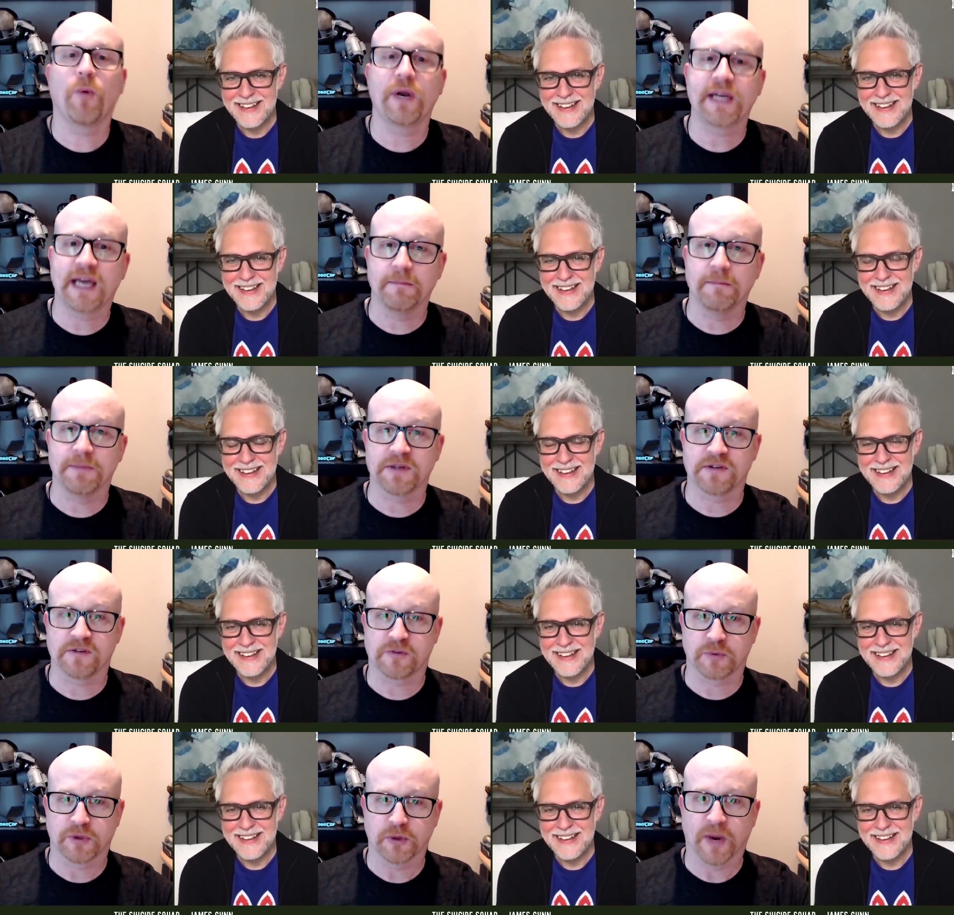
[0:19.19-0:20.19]
Speaker 1: want to get in
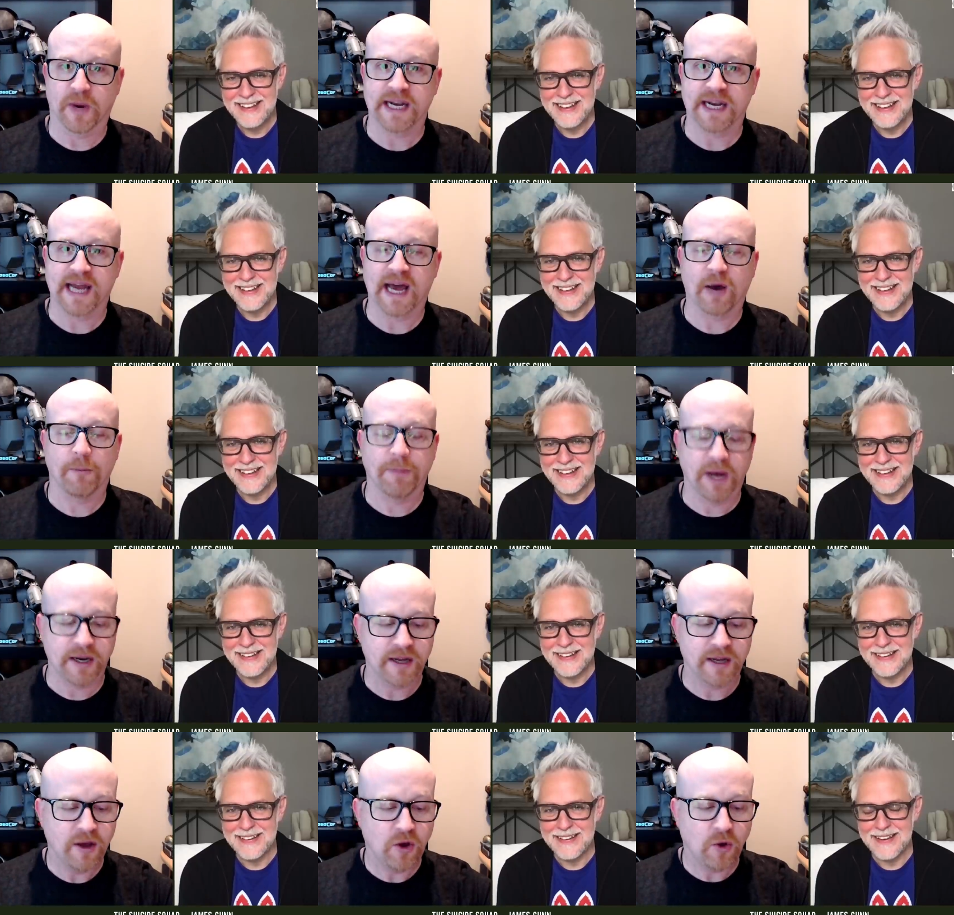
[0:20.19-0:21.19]
business with you right now. But
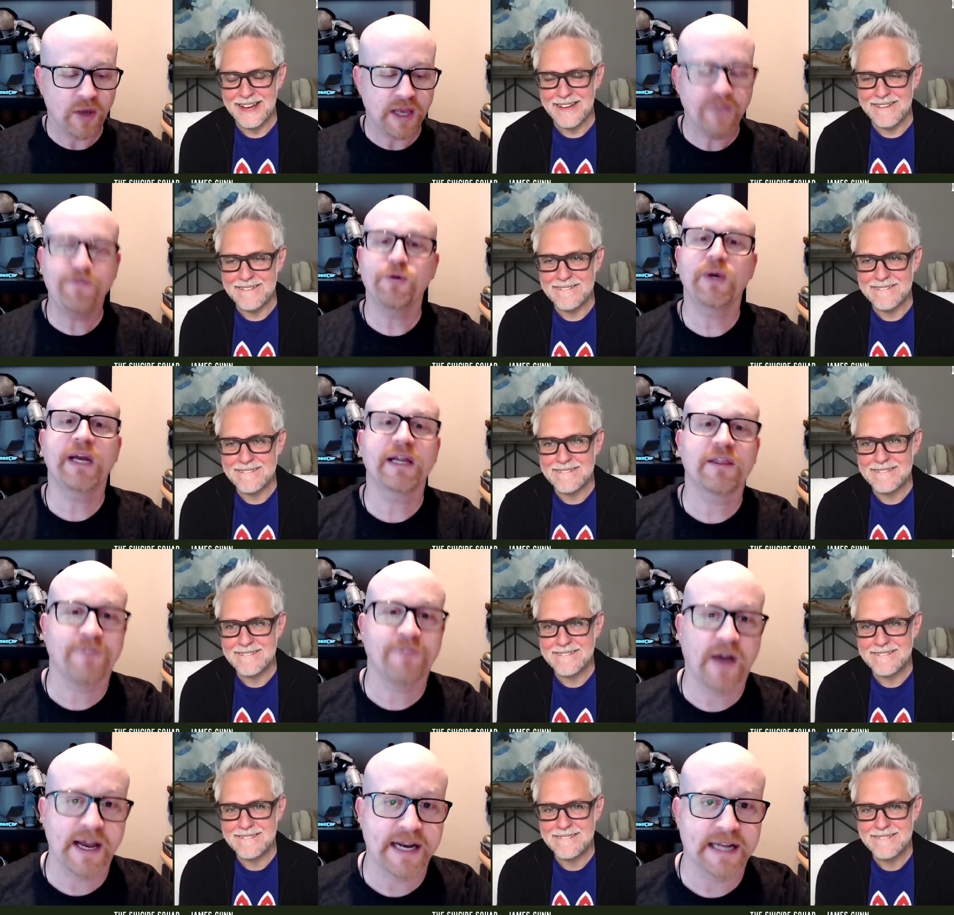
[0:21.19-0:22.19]
yeah. if you could get the
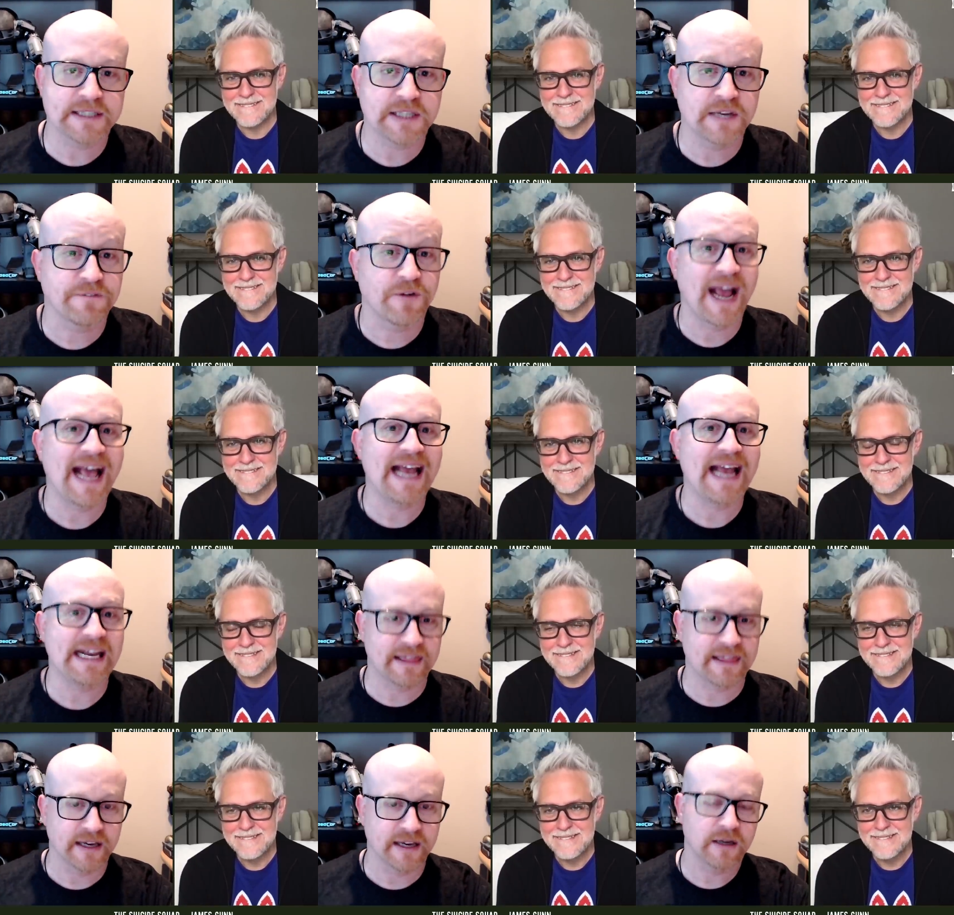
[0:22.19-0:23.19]
financing for
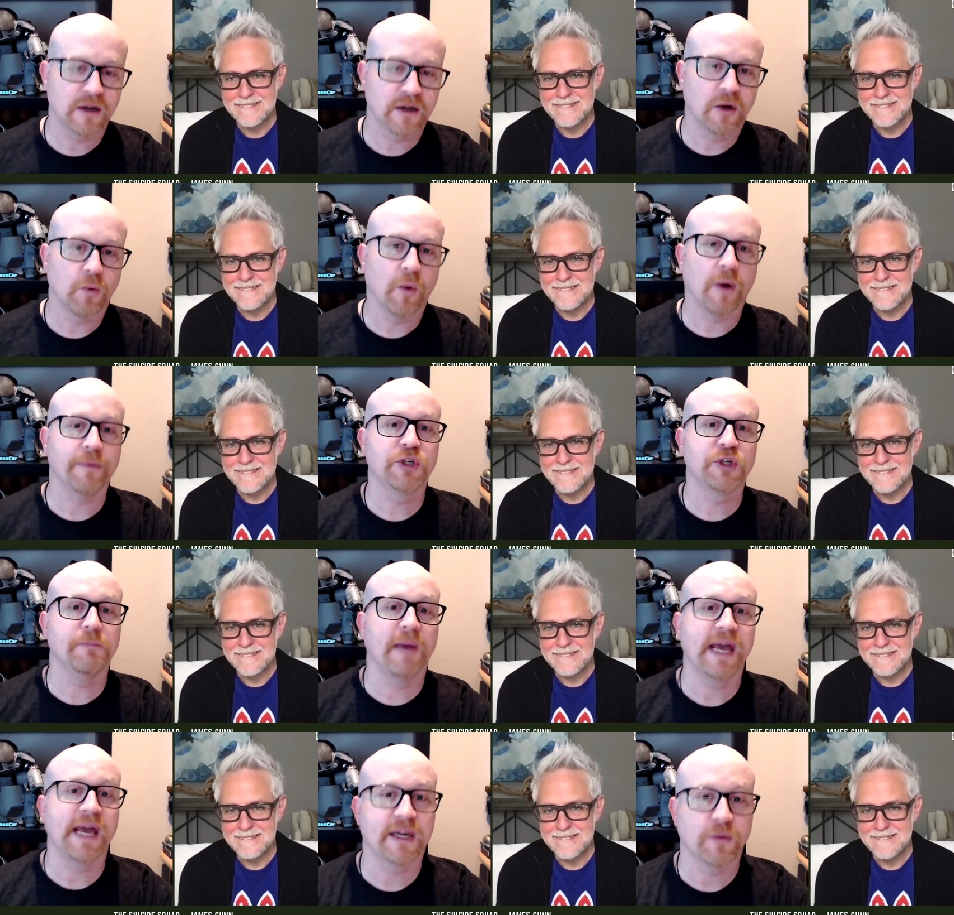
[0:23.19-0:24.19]
anything, what would you
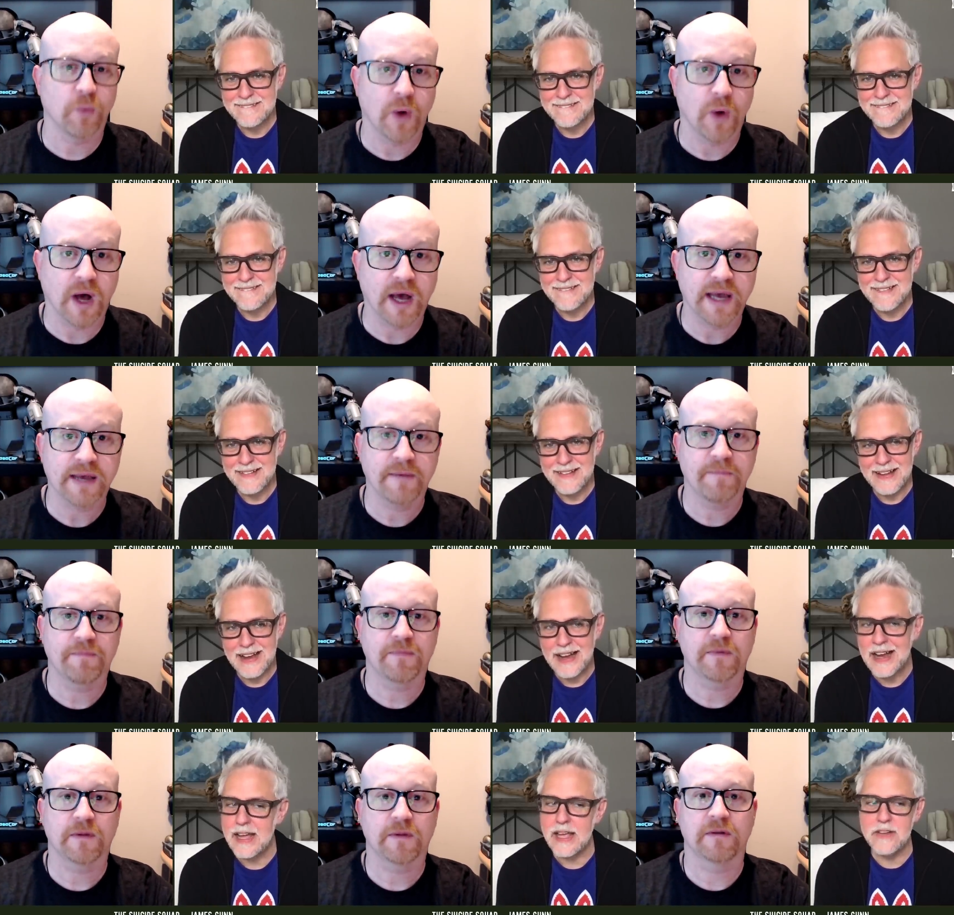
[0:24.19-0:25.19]
make and why?
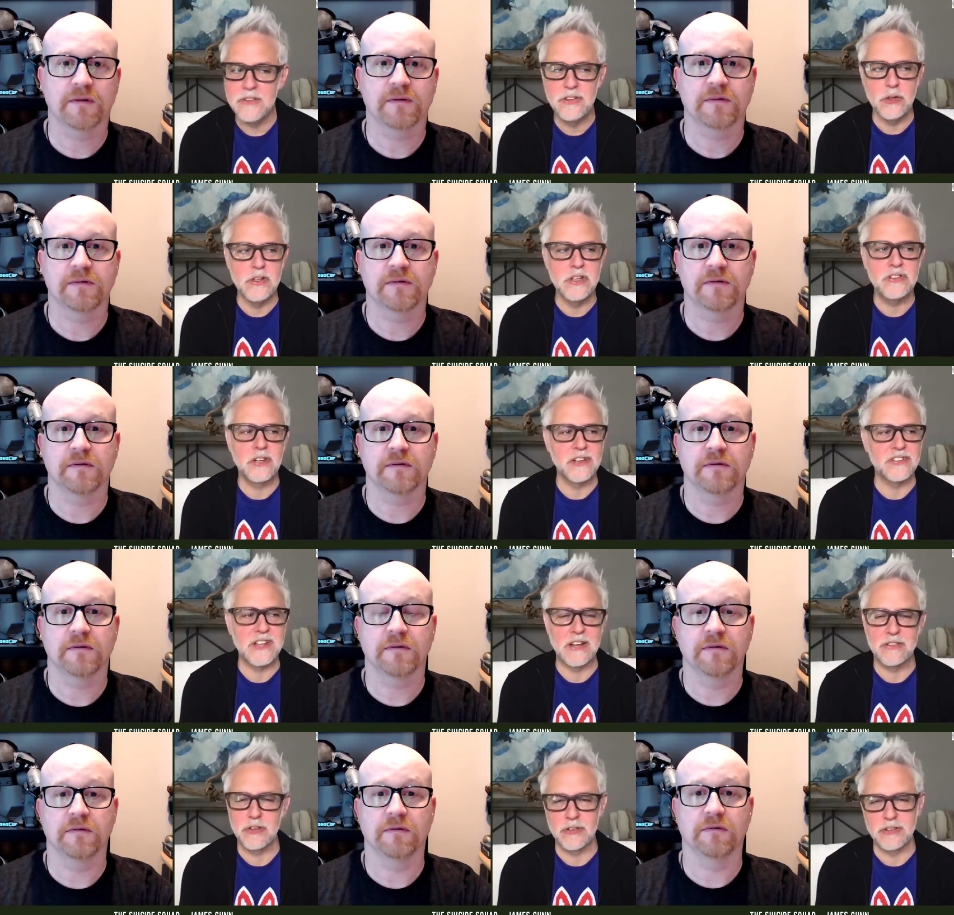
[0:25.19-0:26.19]
Speaker 2: I, dude, this is going to
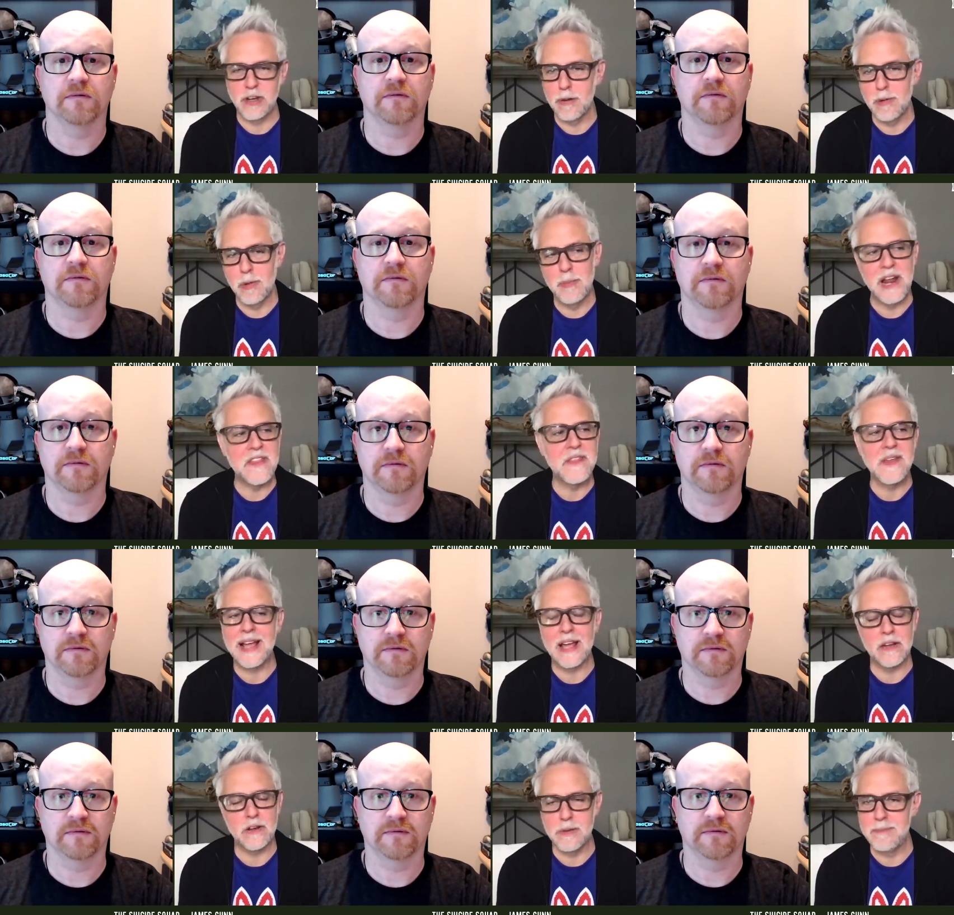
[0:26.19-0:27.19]
sound so terrible, but I
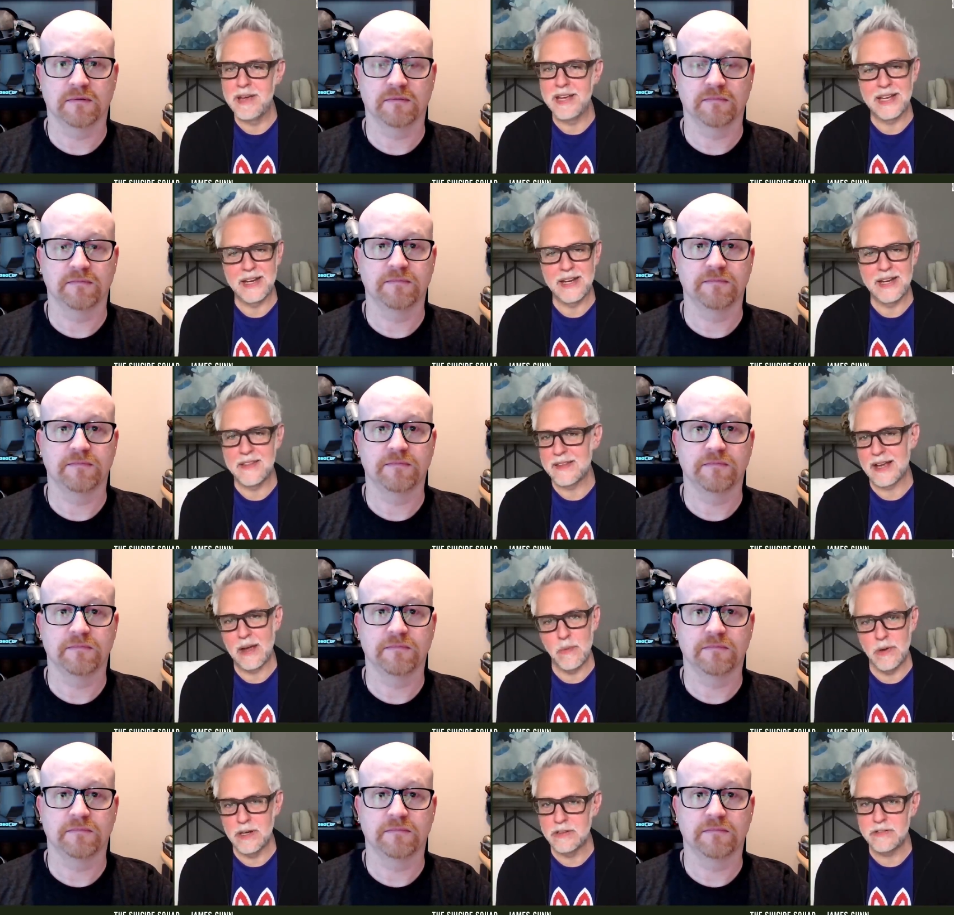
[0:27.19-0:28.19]
think I could make
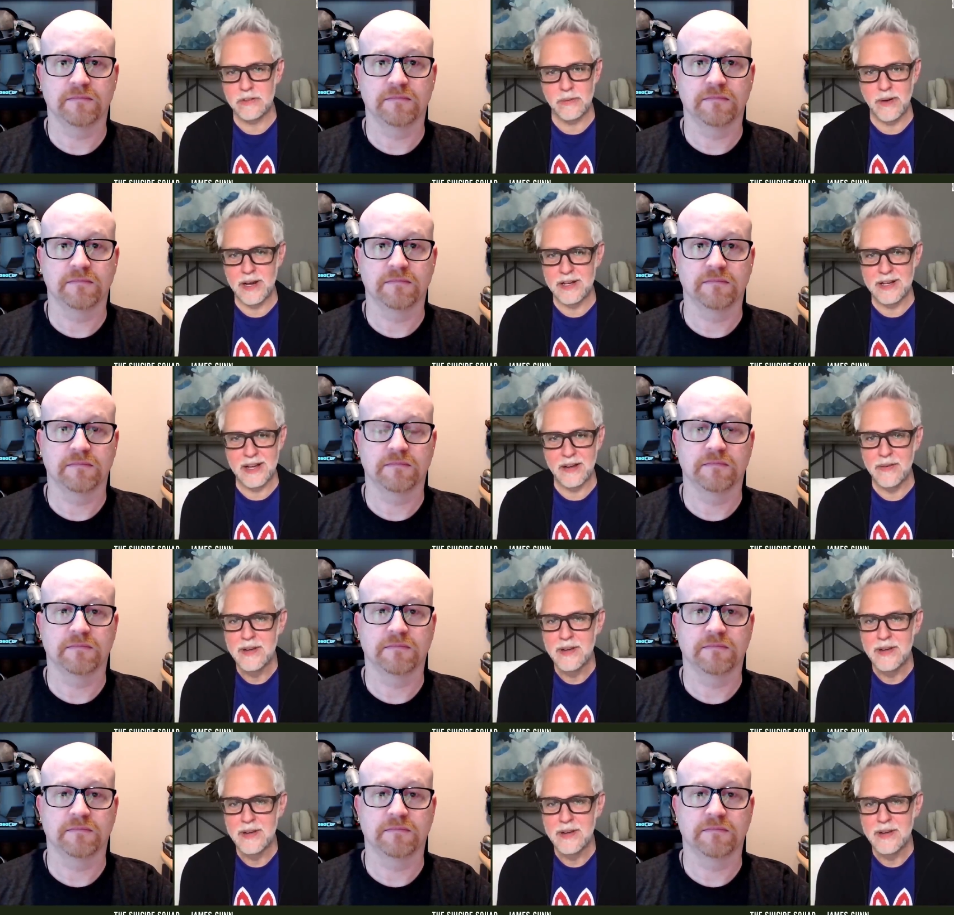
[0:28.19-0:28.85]
anything I wanted to right now